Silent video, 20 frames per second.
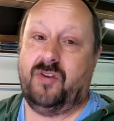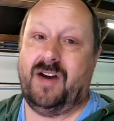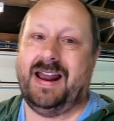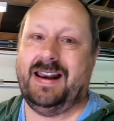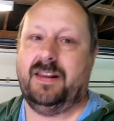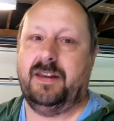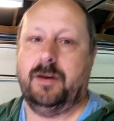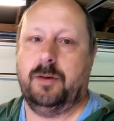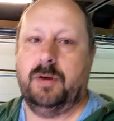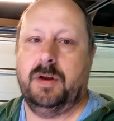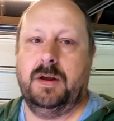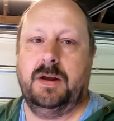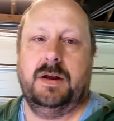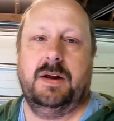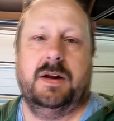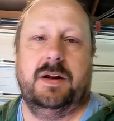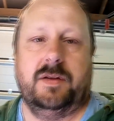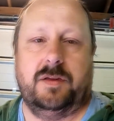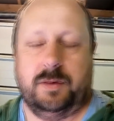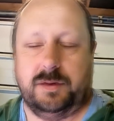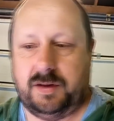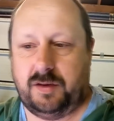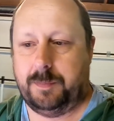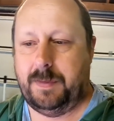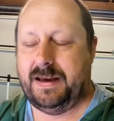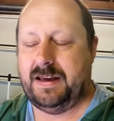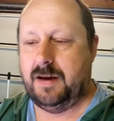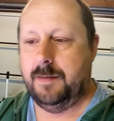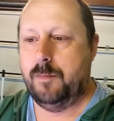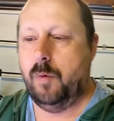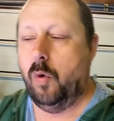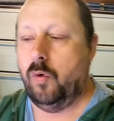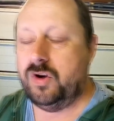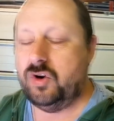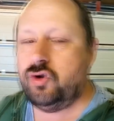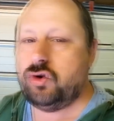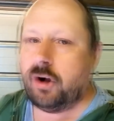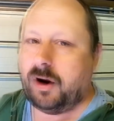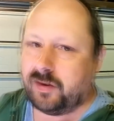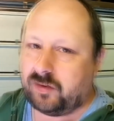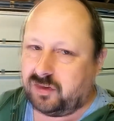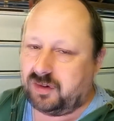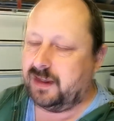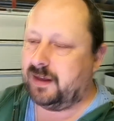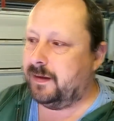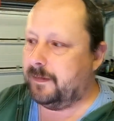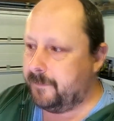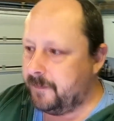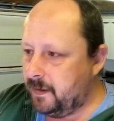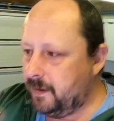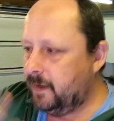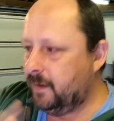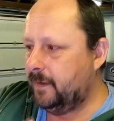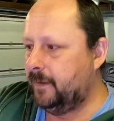value. So it does make a more interesting